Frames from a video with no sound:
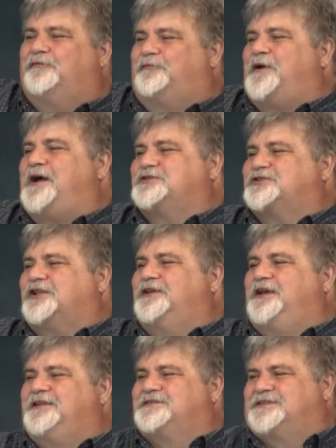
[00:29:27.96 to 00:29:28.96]
fresh,
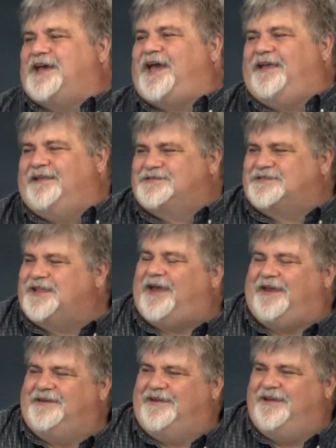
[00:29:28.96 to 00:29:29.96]
clean state,
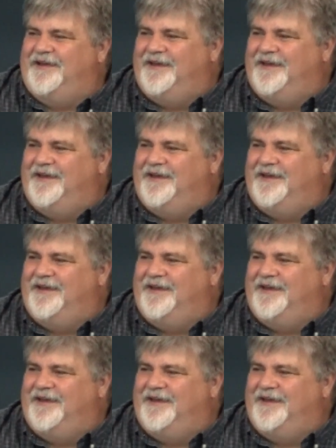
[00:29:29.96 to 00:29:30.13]
slate.